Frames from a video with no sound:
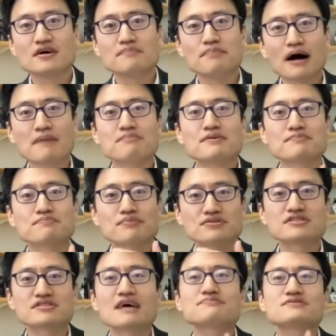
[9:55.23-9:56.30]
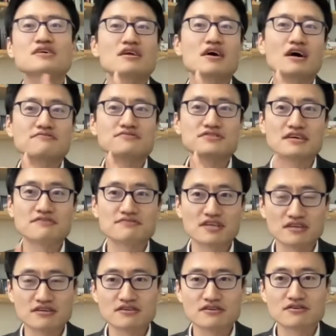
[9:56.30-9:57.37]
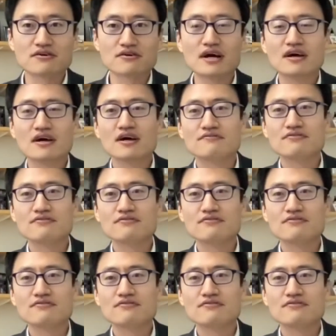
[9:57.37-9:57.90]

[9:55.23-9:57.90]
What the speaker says: public perception of safety here, right?